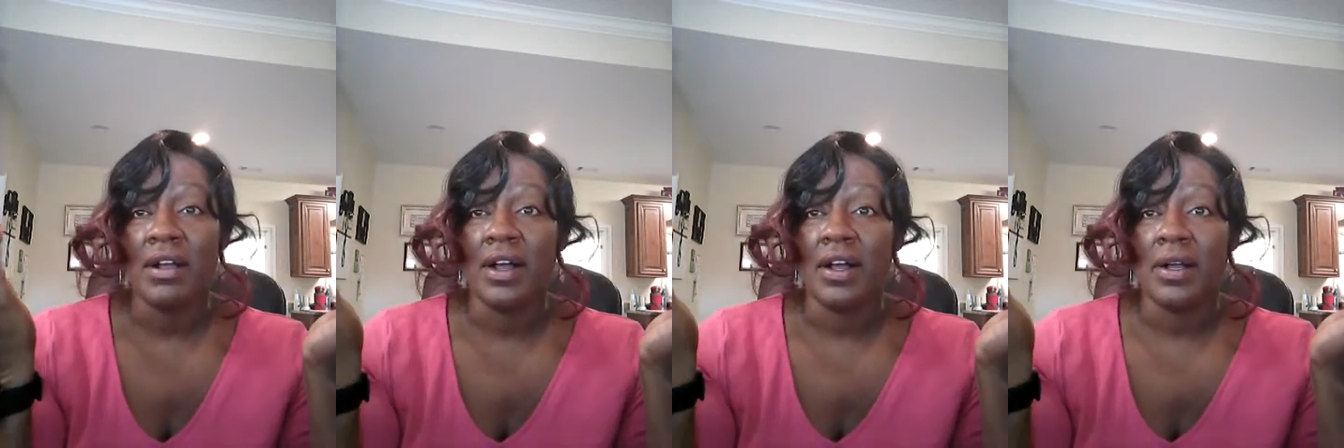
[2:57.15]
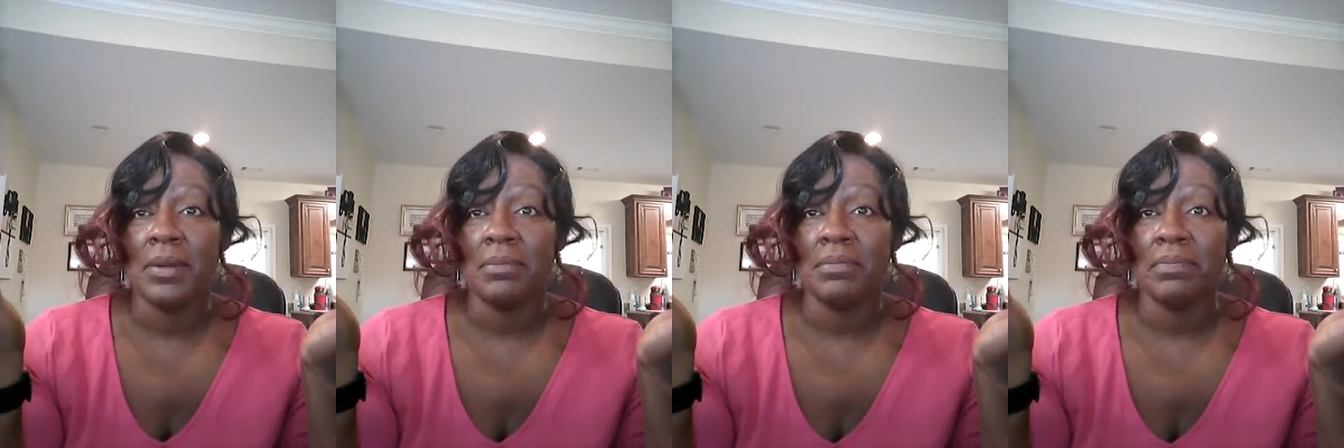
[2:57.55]

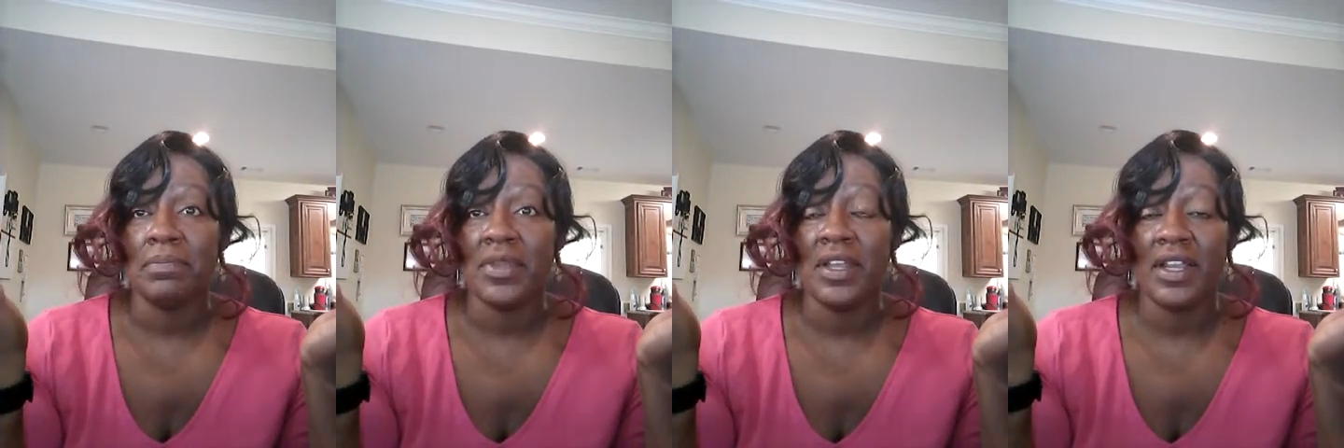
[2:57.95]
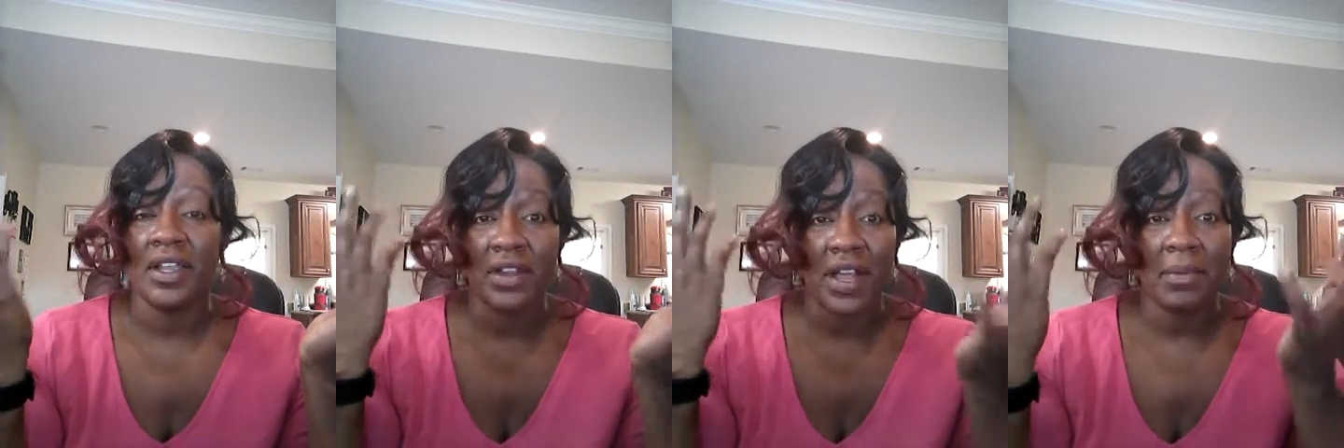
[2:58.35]
any
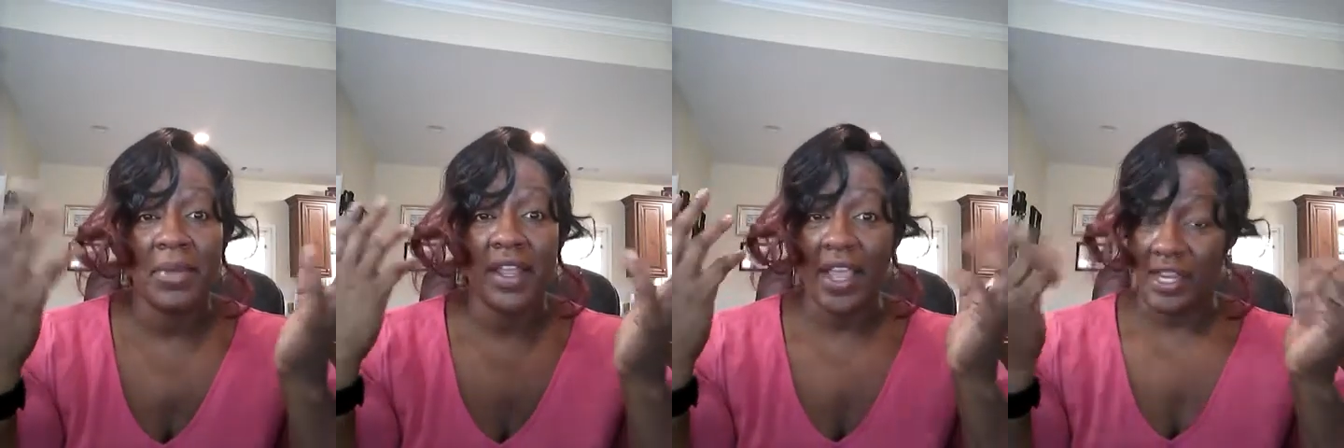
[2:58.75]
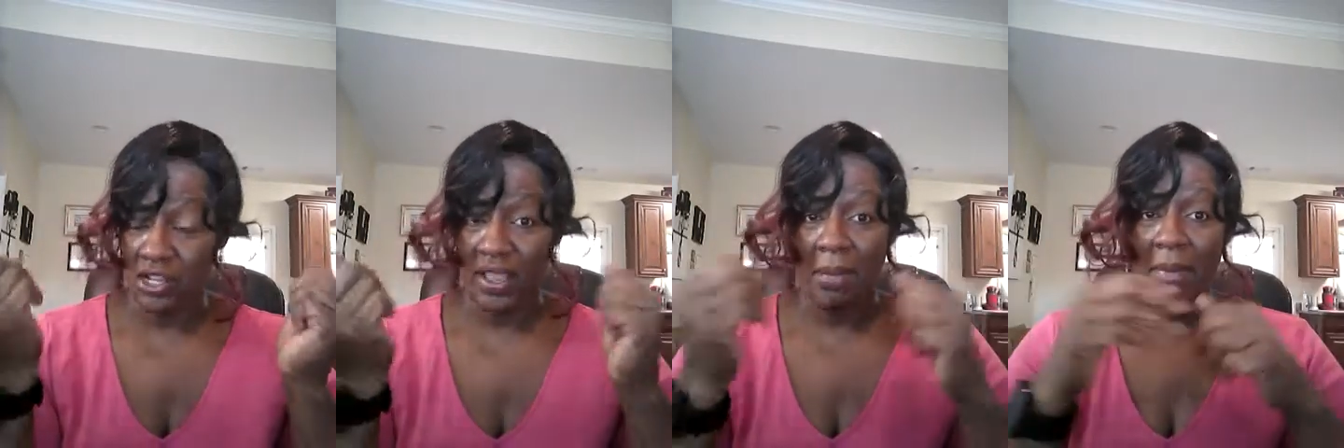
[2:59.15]
other kind of
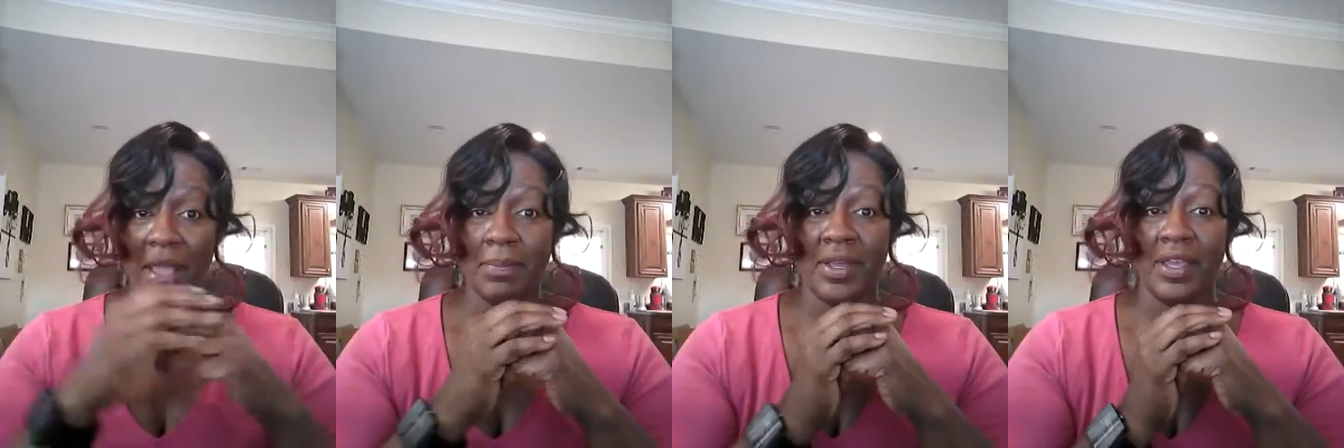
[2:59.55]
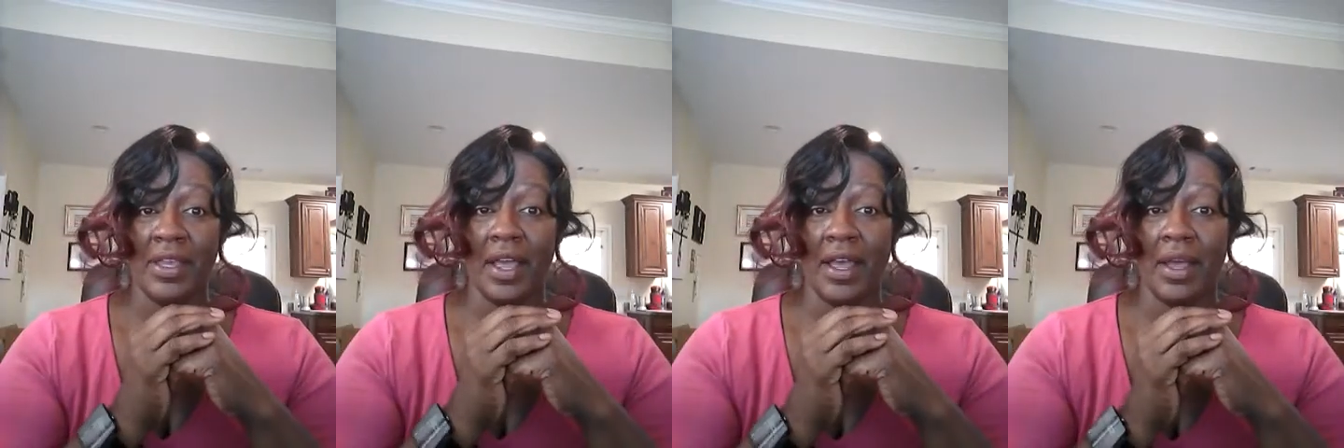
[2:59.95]
medication that might
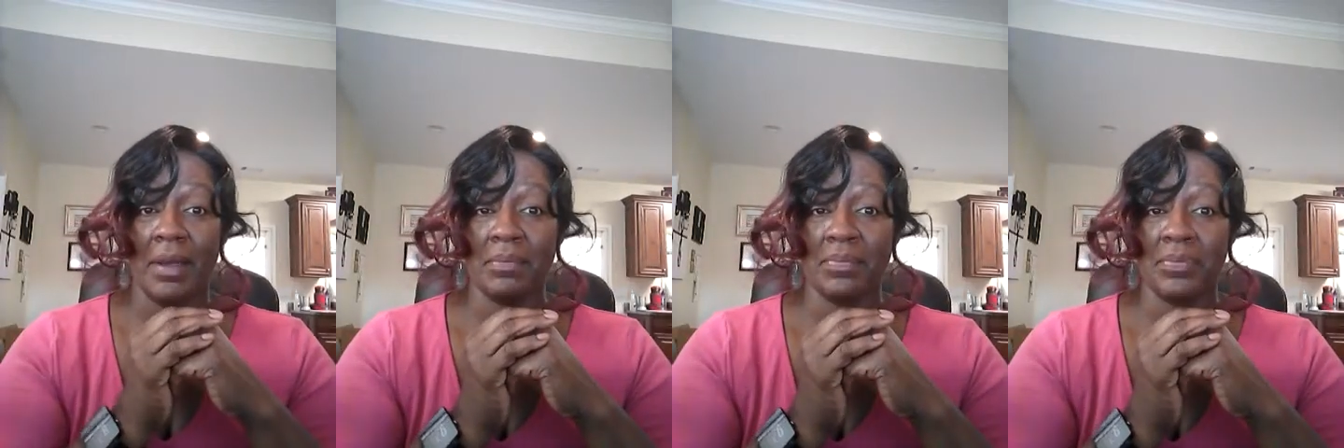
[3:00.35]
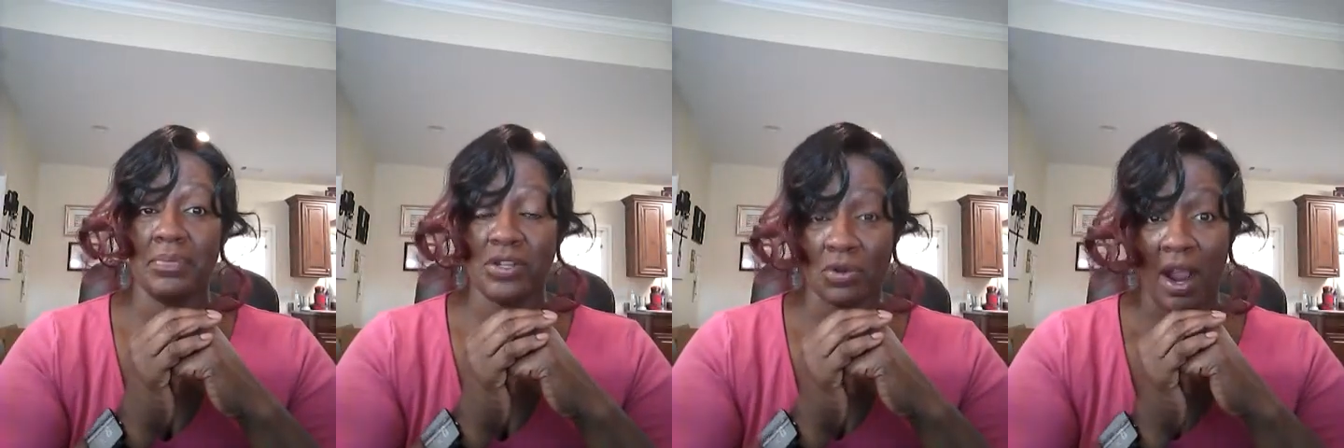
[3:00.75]
be
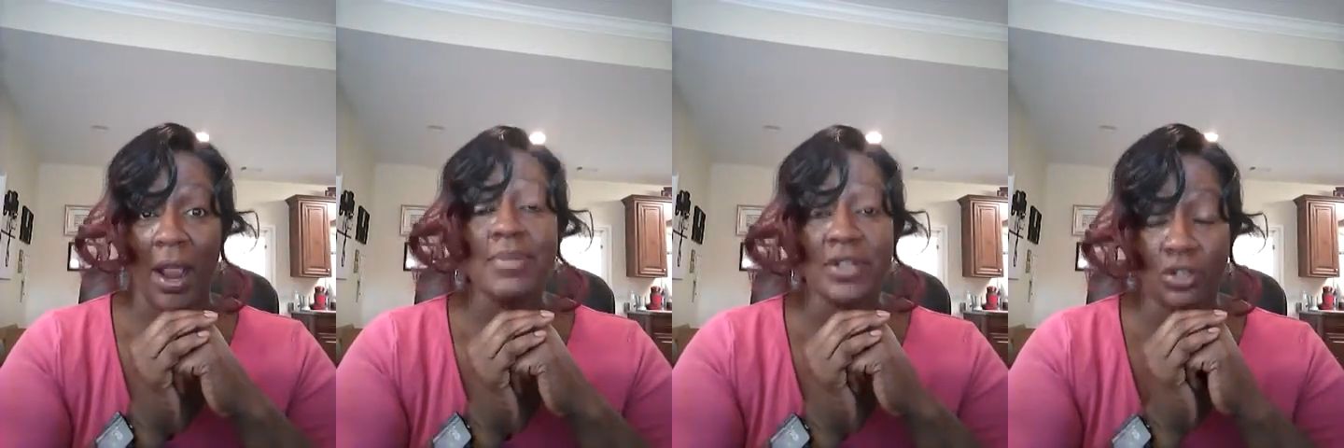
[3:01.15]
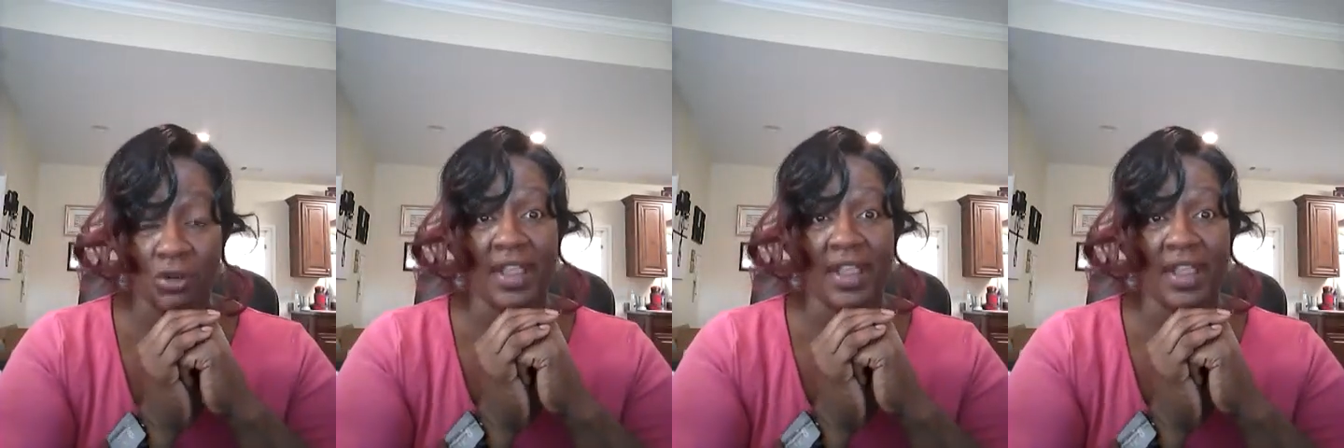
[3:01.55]
prescribed during